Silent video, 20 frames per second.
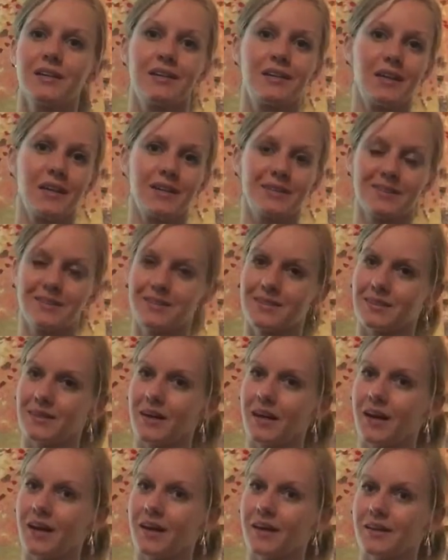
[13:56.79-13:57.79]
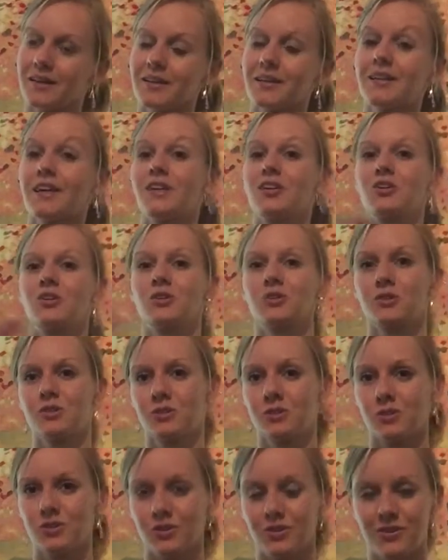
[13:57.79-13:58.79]
Get
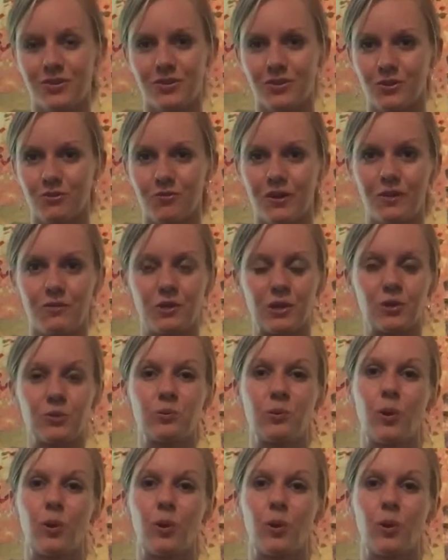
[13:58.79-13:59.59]
your favorite